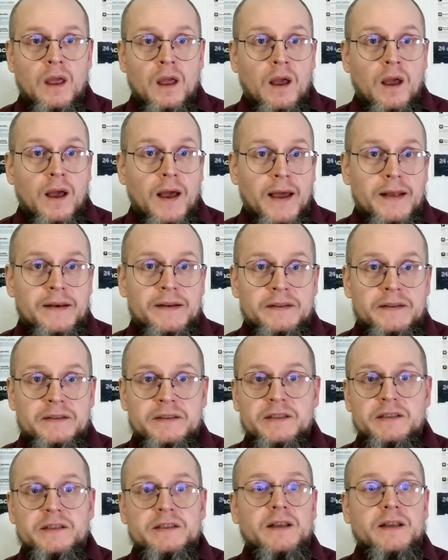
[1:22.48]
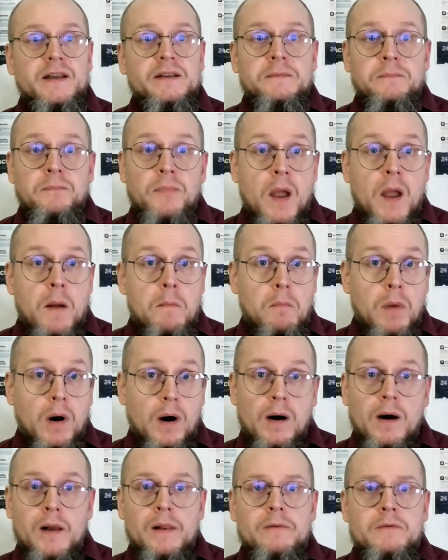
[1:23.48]
and insist that
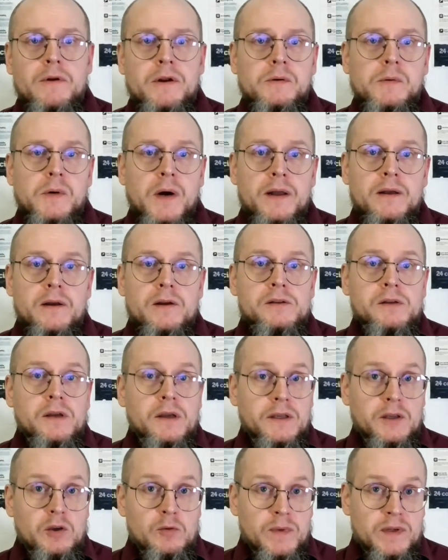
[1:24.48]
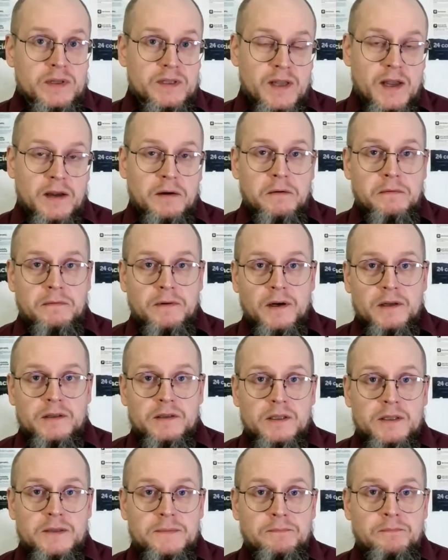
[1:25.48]
Baal requires human
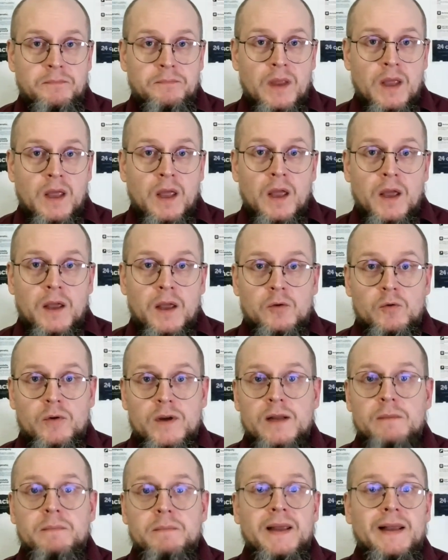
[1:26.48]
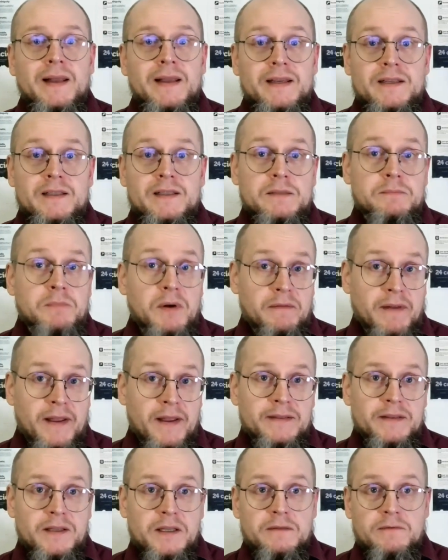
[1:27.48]
sacrifices, you can be legally
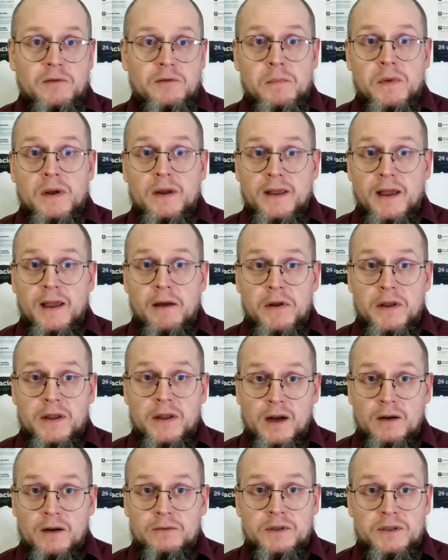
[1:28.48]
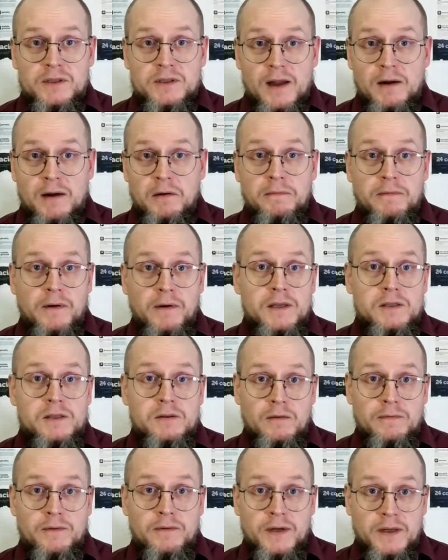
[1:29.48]
prevented from carrying out the sacrifice
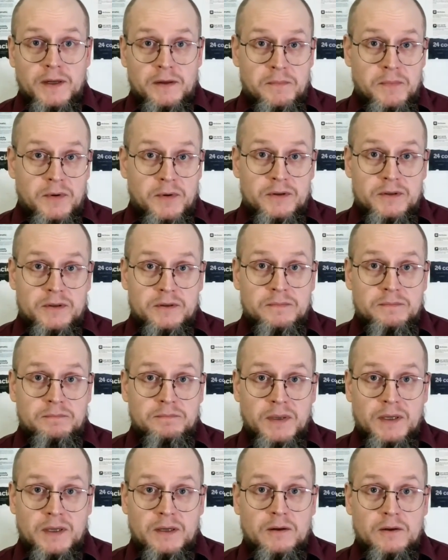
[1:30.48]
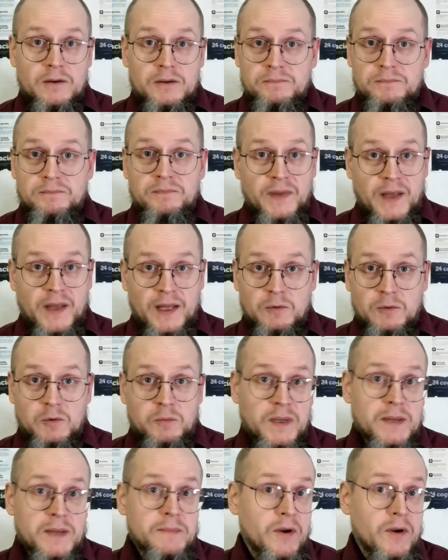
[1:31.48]
of another person, because that would
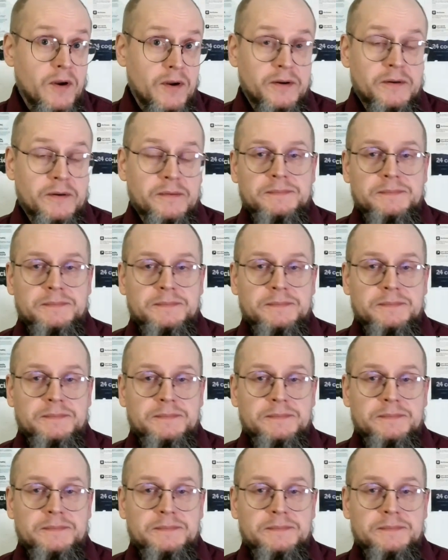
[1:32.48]
be murder.